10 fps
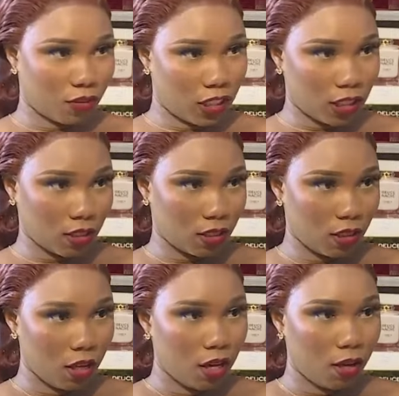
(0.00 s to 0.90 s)
of
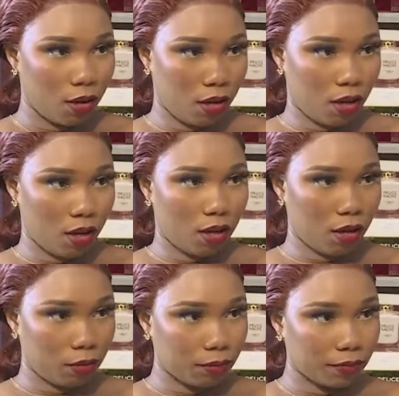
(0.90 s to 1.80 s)
jeans
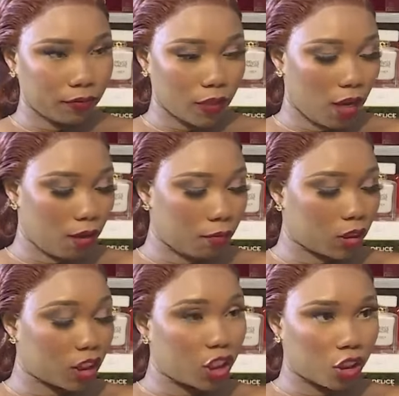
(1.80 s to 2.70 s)
mm. uh,
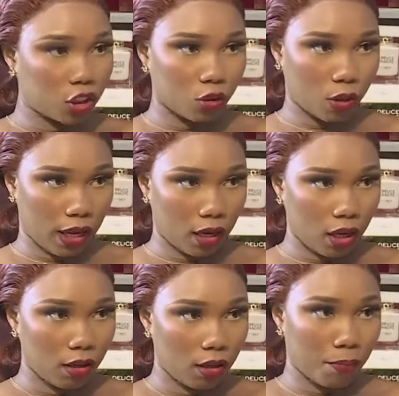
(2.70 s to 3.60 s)
um, stitched
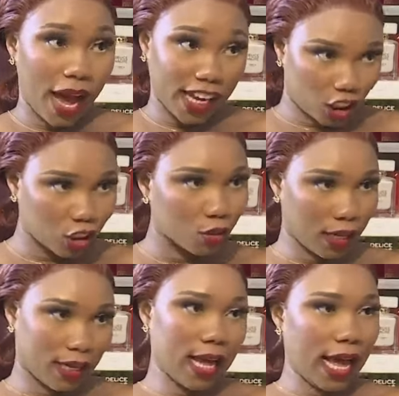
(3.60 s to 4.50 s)
together, patched
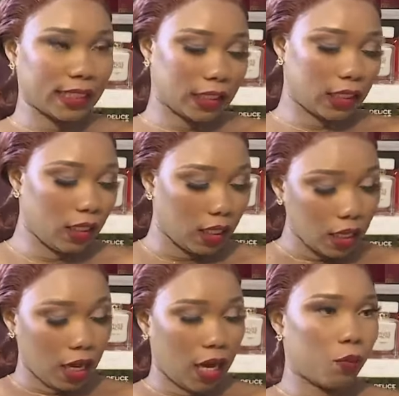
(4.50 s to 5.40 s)
together actually, mm.
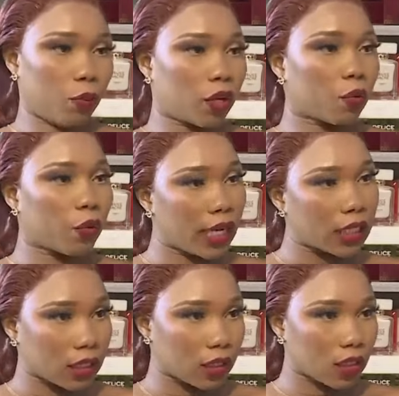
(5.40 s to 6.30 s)
and we
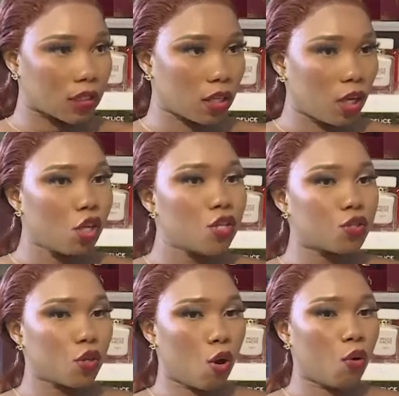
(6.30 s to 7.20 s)
created this.
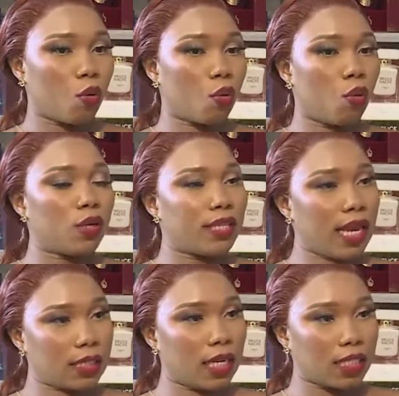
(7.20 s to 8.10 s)
So
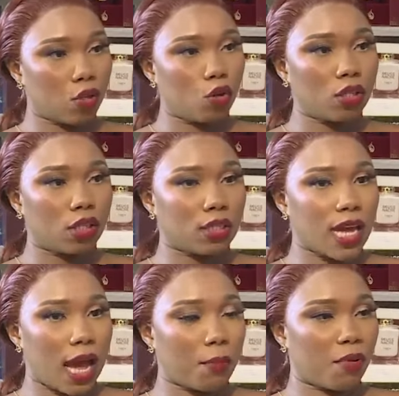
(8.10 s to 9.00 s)
that is another
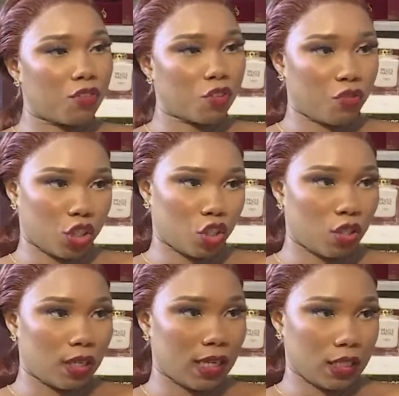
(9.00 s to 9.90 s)
type of
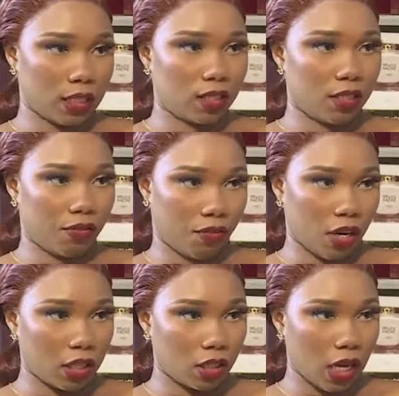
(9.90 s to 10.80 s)
expression that is
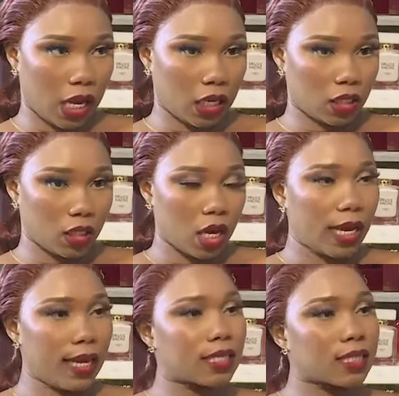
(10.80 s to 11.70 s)
different and
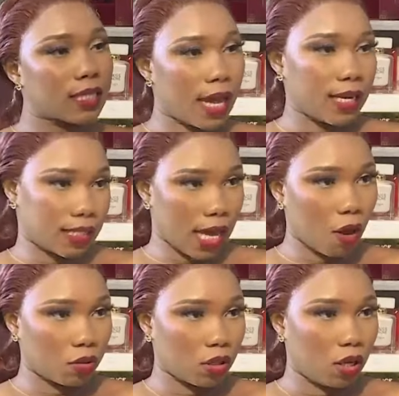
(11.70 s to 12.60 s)
it stands
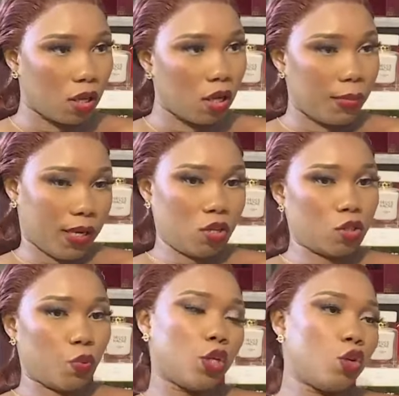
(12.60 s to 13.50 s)
out
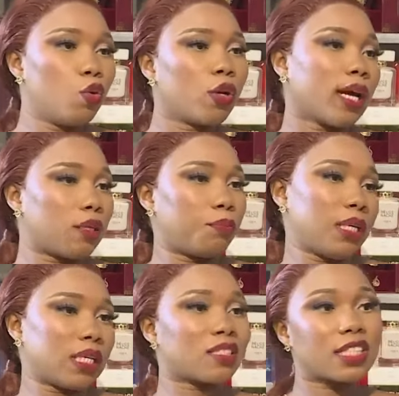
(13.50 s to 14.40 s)
because when you look at
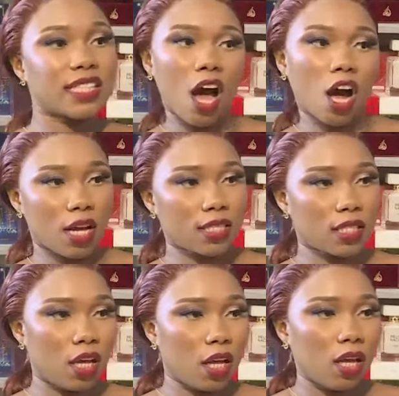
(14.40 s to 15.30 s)
big
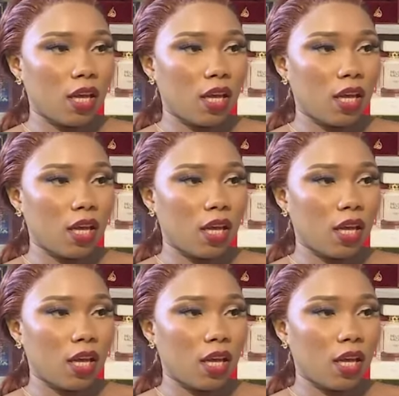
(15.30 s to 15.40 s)
stars,